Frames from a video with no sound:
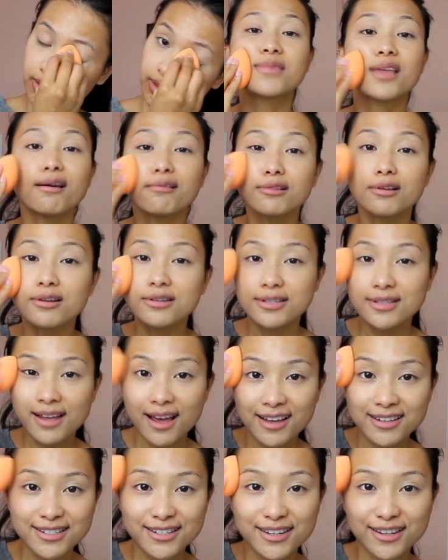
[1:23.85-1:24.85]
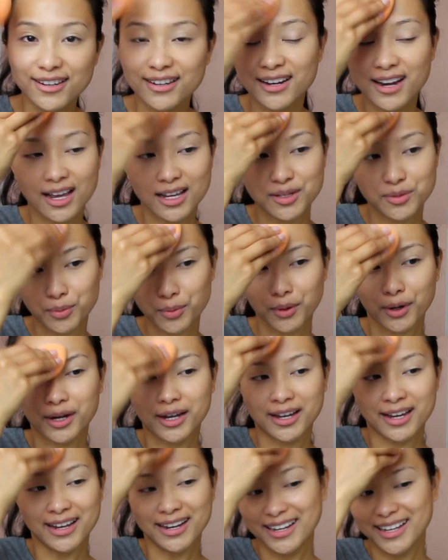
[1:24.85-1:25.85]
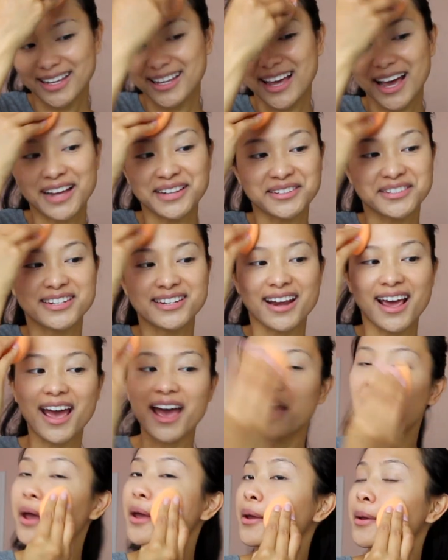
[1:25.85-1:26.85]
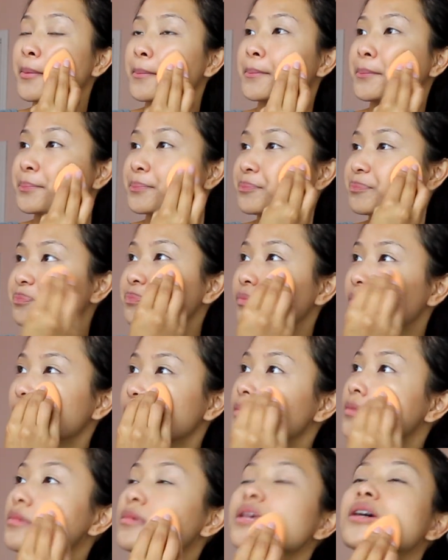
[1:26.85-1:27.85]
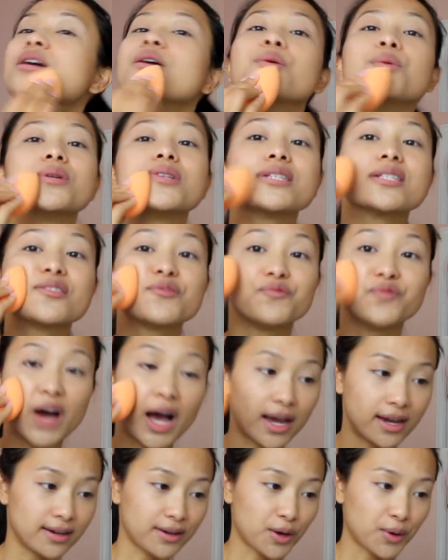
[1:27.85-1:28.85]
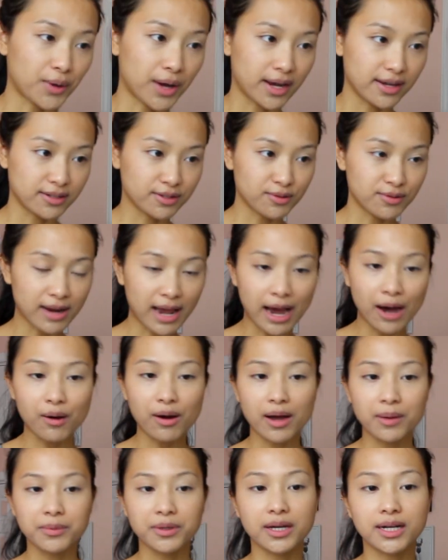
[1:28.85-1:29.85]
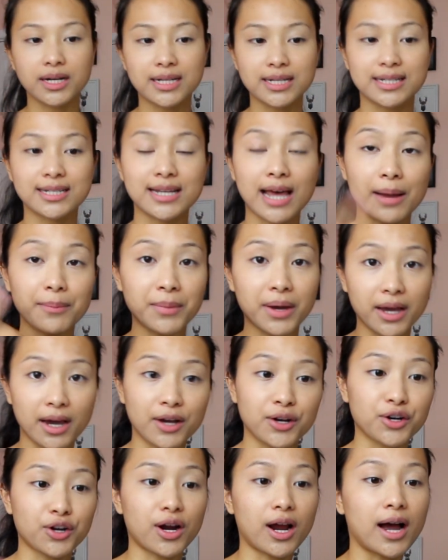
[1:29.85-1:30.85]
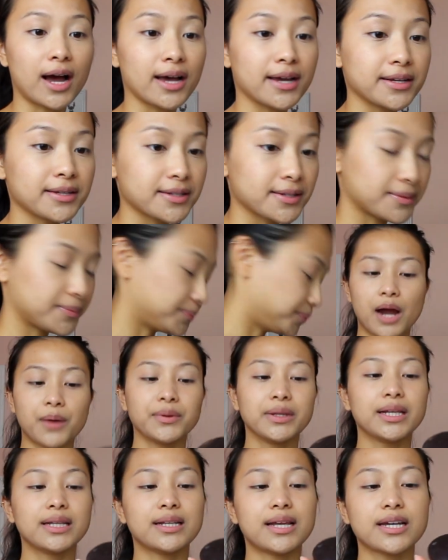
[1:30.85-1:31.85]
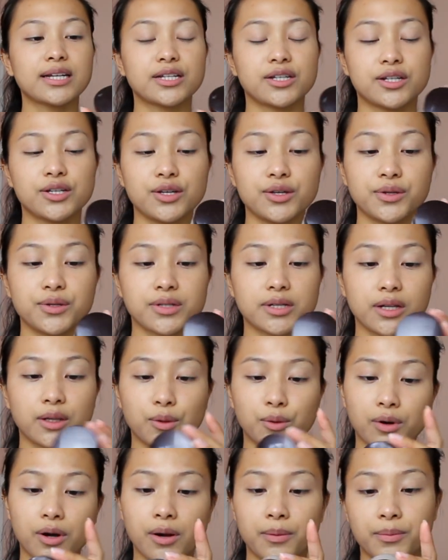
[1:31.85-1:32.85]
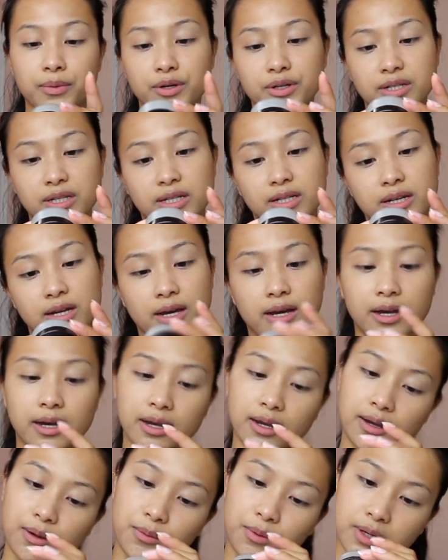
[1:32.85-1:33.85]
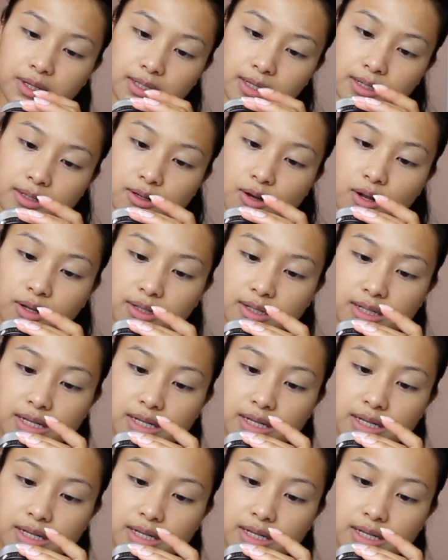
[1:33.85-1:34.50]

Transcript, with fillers: That looks as good as we're gonna get today, which is fine. Okay, so now I'm gonna set my under eyes. I really like to use the Laura Mercier, what is this called?